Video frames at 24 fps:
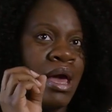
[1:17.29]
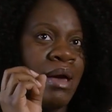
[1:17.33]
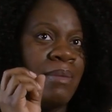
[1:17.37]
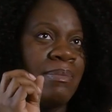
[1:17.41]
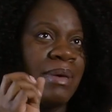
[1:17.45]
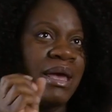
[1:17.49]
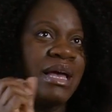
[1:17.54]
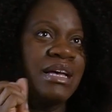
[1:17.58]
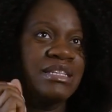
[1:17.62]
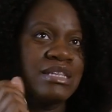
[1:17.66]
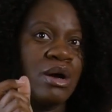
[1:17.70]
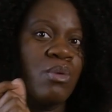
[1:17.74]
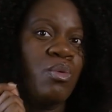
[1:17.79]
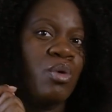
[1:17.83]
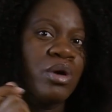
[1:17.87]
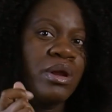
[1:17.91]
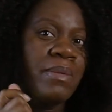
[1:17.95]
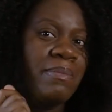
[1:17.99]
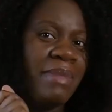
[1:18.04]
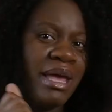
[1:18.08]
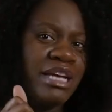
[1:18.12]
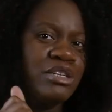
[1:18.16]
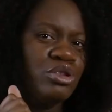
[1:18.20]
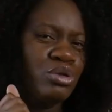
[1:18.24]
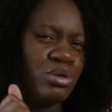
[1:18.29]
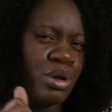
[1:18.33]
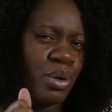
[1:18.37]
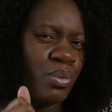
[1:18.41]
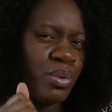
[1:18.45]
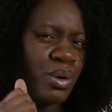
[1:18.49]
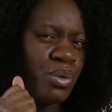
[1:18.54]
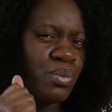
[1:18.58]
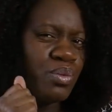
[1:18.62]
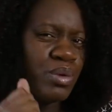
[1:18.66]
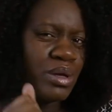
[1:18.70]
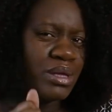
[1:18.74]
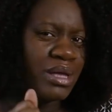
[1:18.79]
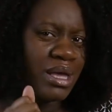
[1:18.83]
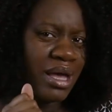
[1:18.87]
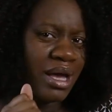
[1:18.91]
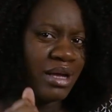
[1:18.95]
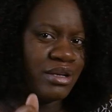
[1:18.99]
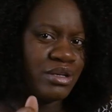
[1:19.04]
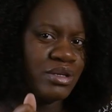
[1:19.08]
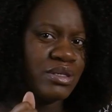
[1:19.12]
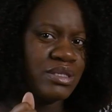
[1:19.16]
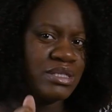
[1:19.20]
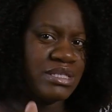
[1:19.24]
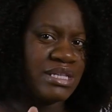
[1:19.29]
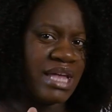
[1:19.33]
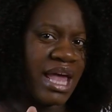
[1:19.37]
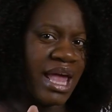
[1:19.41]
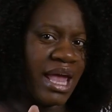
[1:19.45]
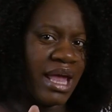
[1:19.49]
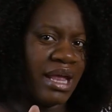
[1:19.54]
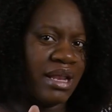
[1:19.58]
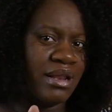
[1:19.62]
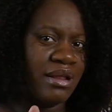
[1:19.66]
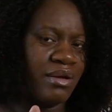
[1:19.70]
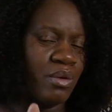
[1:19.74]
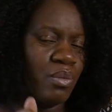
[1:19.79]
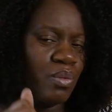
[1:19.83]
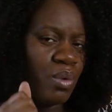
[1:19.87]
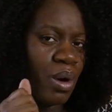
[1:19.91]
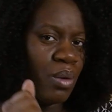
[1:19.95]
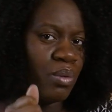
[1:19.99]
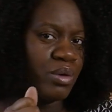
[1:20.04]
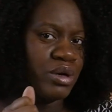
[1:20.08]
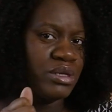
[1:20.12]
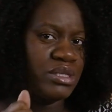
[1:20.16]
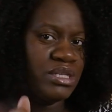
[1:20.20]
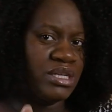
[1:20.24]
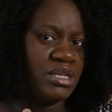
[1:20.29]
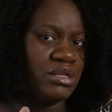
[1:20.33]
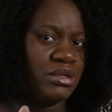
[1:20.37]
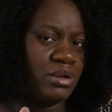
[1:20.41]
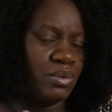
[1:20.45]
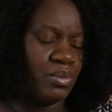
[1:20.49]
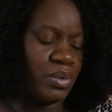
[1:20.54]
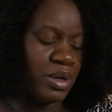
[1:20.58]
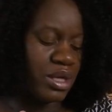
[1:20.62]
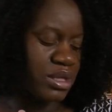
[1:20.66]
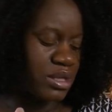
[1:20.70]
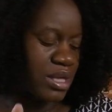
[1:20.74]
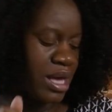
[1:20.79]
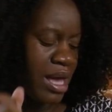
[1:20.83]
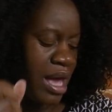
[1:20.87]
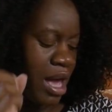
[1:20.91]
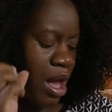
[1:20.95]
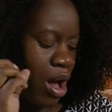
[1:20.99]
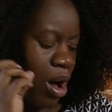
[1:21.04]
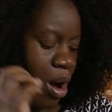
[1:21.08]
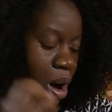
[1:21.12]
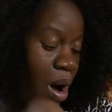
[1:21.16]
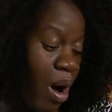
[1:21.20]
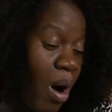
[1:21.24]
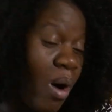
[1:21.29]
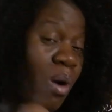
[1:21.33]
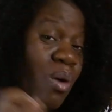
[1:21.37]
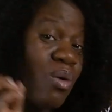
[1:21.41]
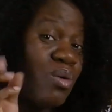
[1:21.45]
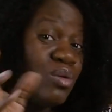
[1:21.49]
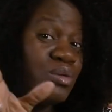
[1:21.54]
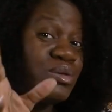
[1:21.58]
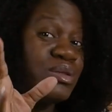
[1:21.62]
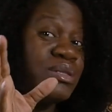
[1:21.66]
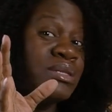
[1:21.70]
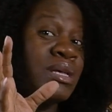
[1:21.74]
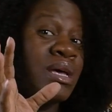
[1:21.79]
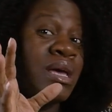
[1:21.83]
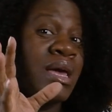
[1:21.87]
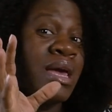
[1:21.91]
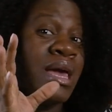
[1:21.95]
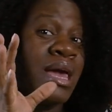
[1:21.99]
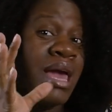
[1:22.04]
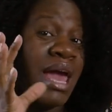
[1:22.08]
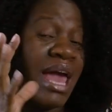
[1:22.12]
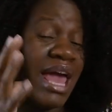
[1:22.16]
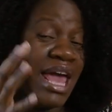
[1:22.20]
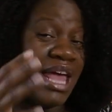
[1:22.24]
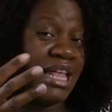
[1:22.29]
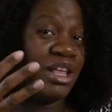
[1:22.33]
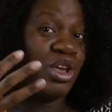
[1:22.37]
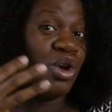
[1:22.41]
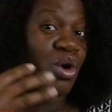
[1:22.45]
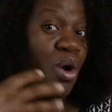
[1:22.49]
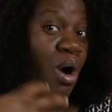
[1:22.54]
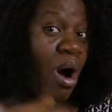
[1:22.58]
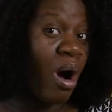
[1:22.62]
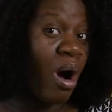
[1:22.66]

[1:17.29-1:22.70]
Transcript: because I want to make sure that we really understand what we're dealing with. Holes in your